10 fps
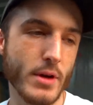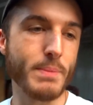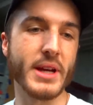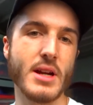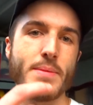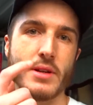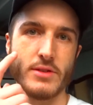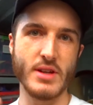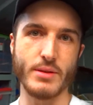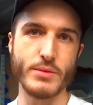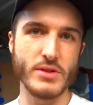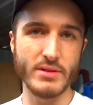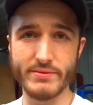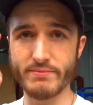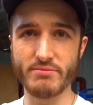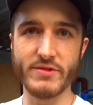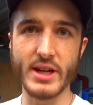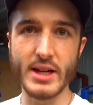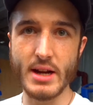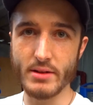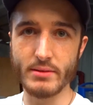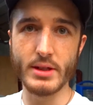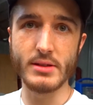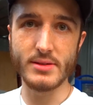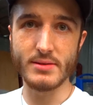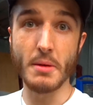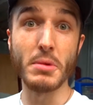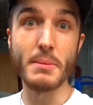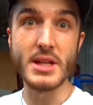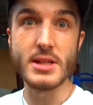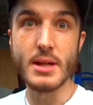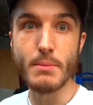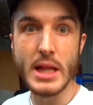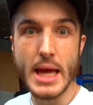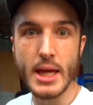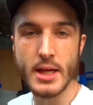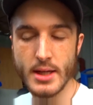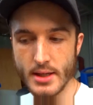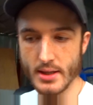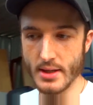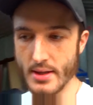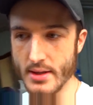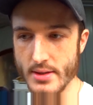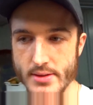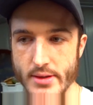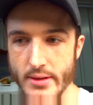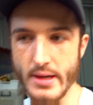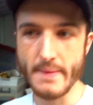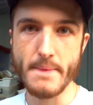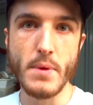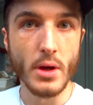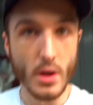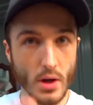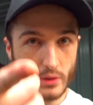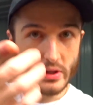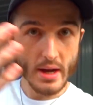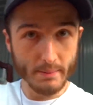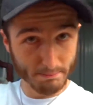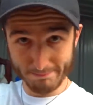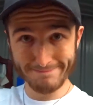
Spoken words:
I'll pick it up in a second once I've figured it out and it's implemented in play. So yeah, hold tight and